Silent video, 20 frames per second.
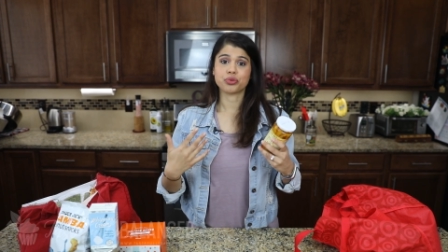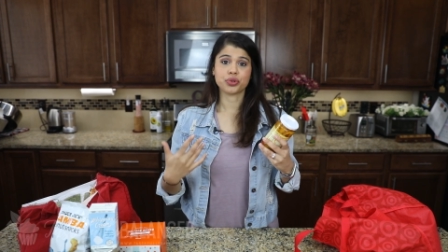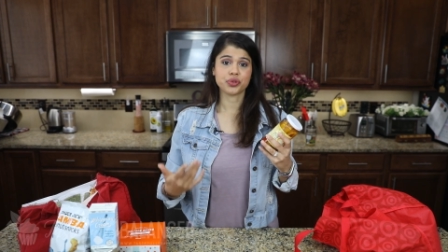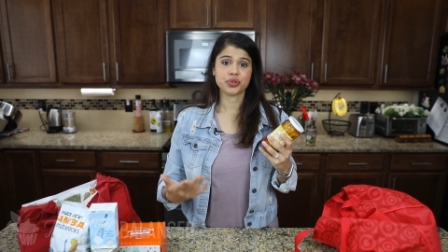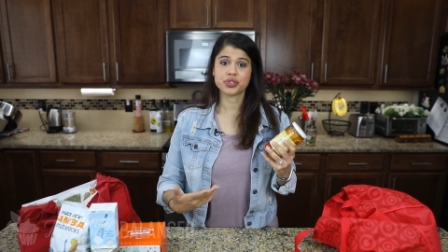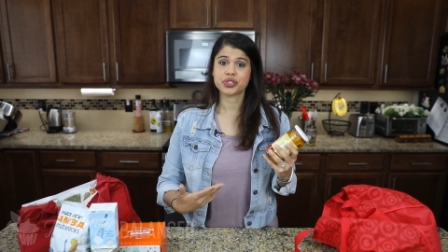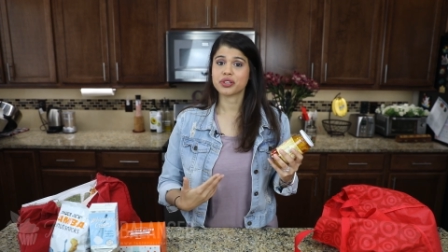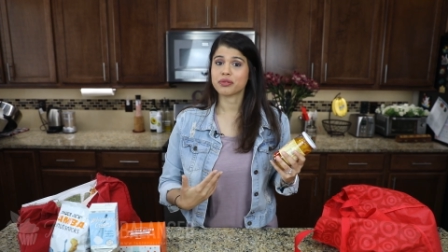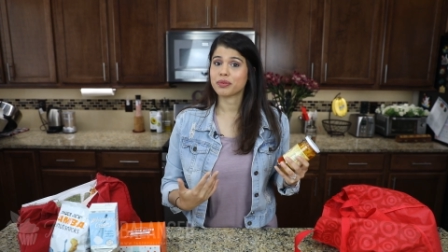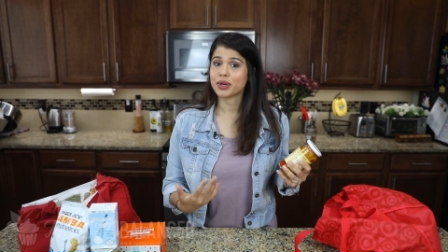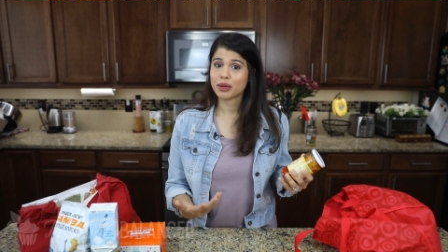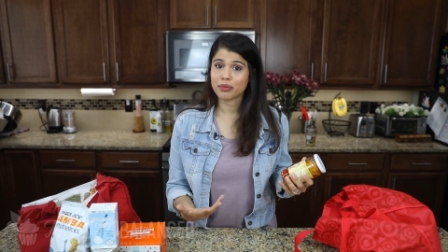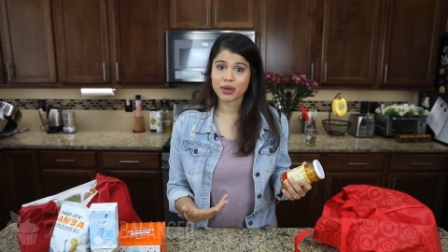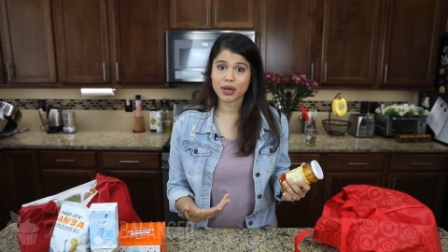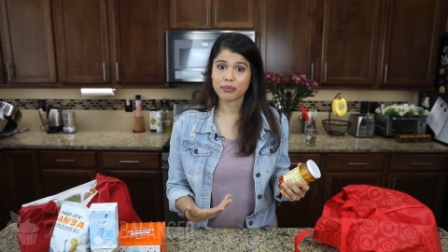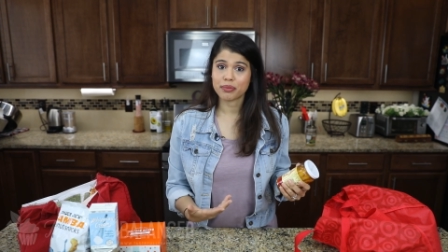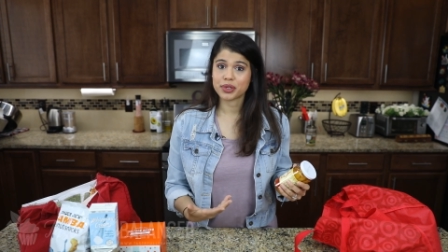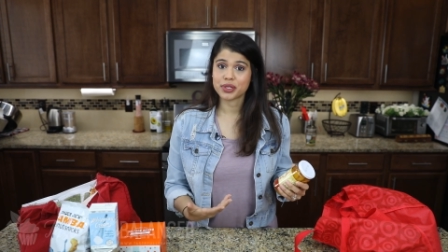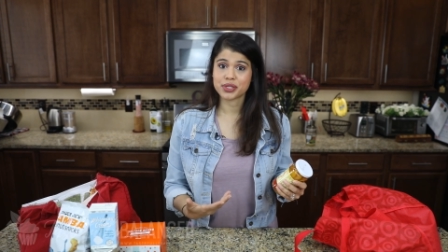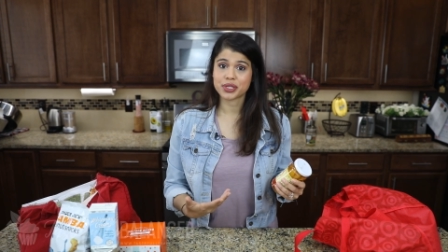roast your bell
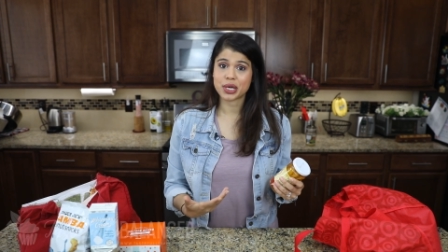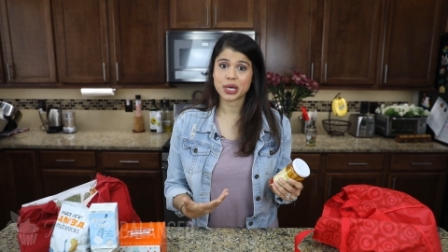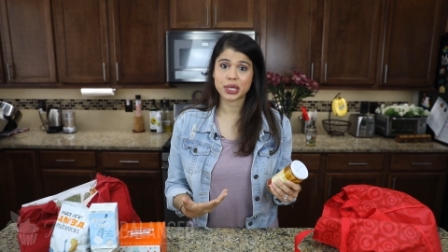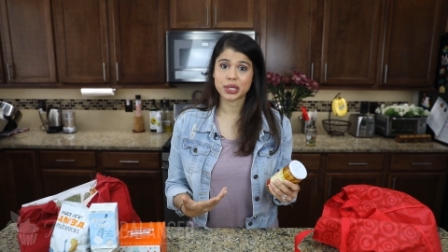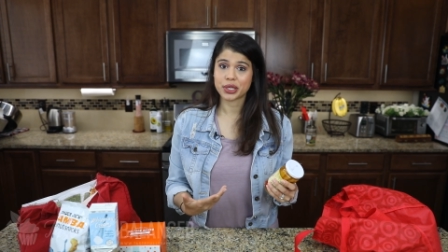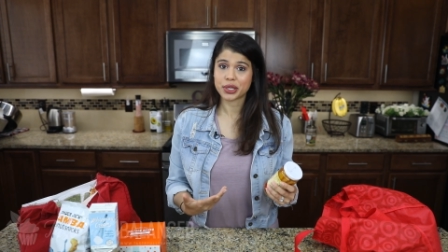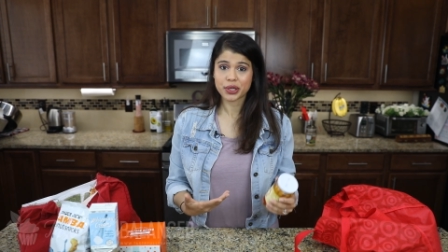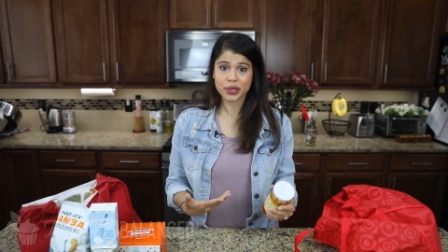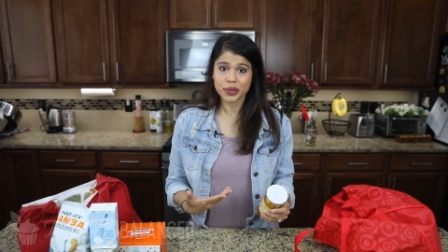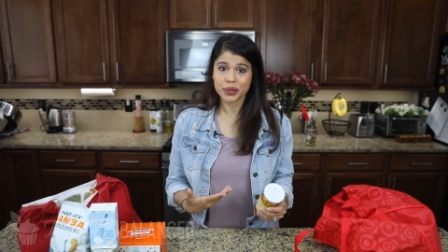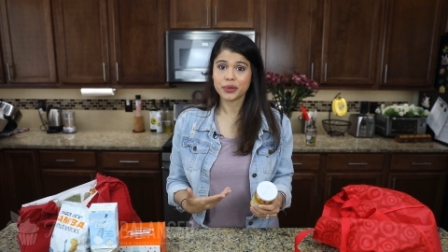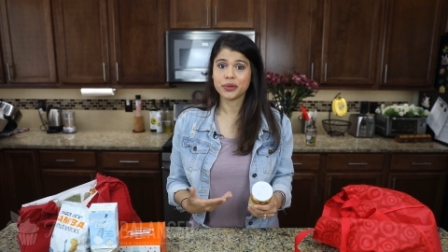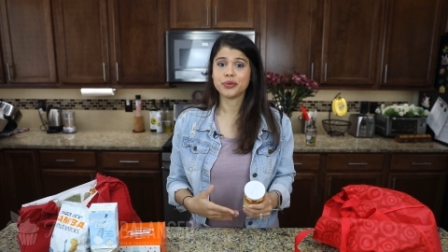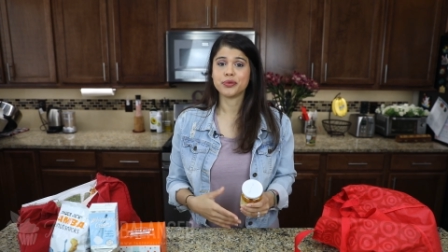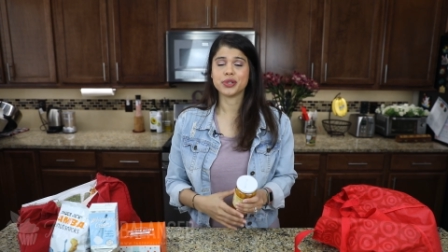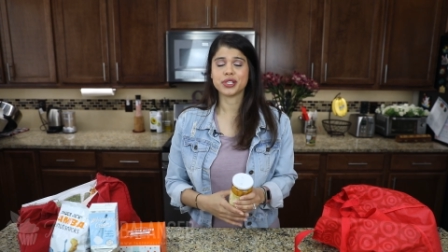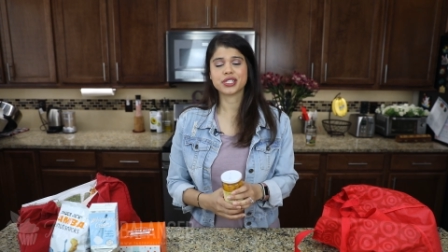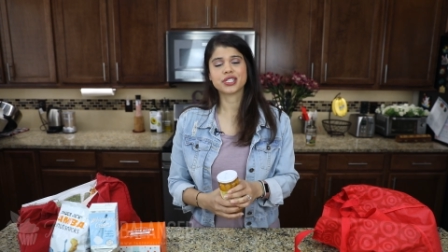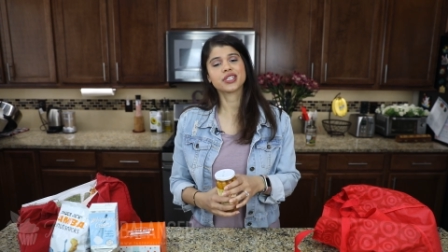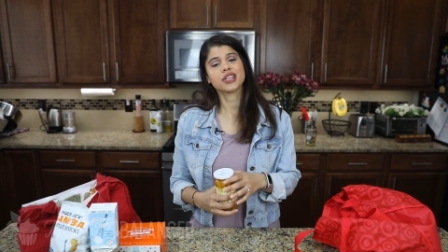peppers on your
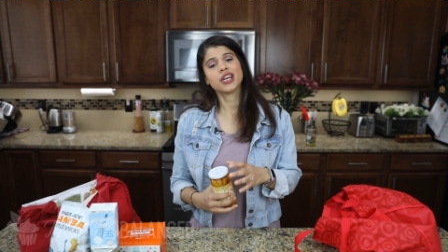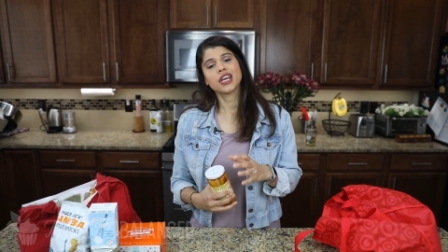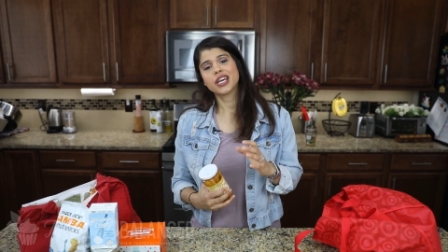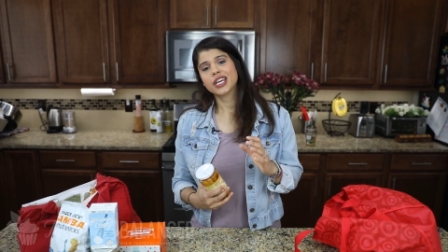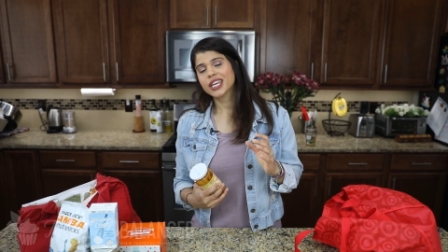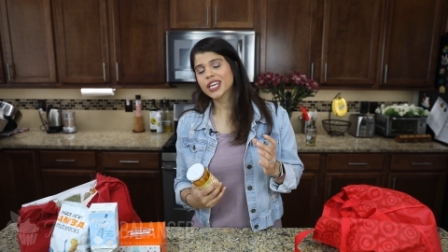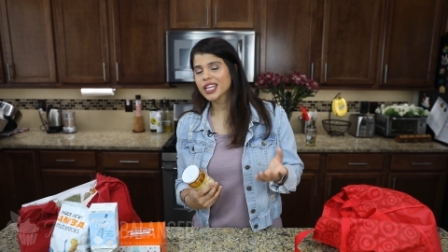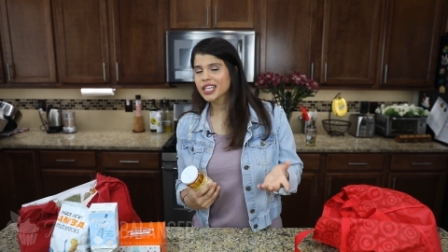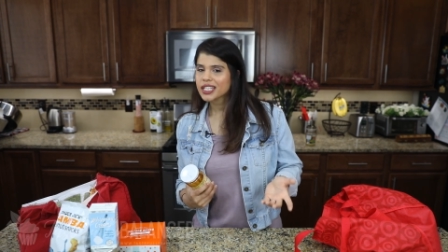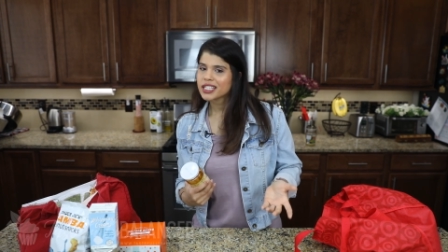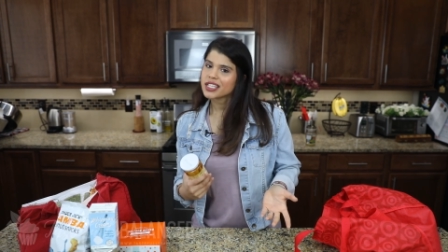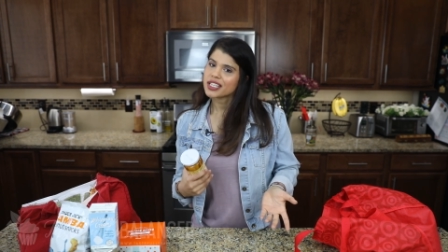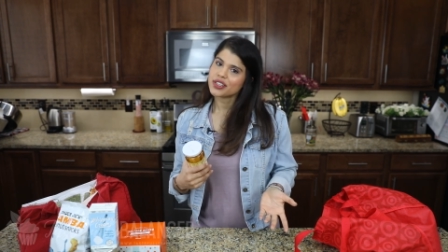own, which can,